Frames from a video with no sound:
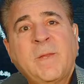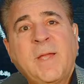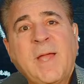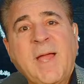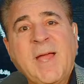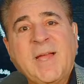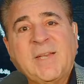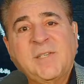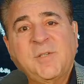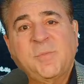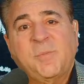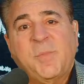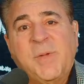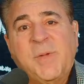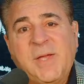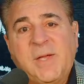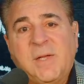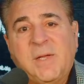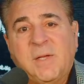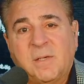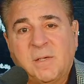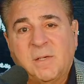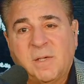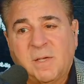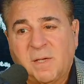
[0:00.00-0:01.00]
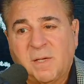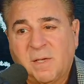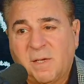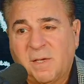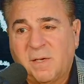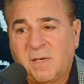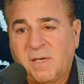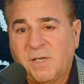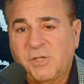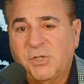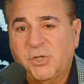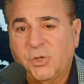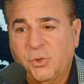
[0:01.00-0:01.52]
as big
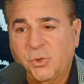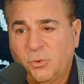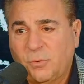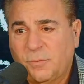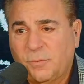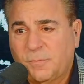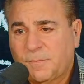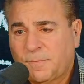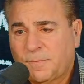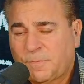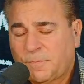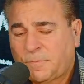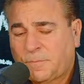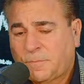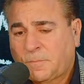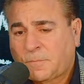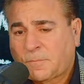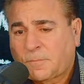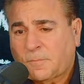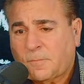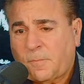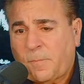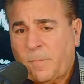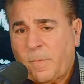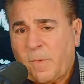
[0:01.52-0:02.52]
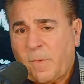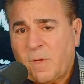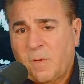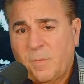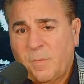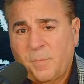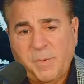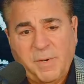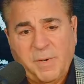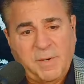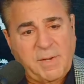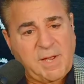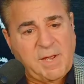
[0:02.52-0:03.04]
an issue,
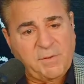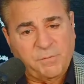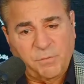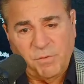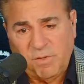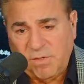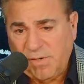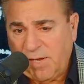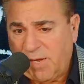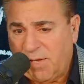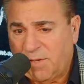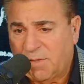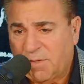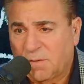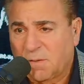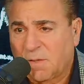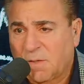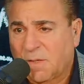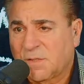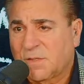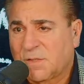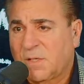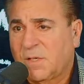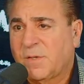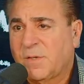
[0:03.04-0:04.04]
but every day I see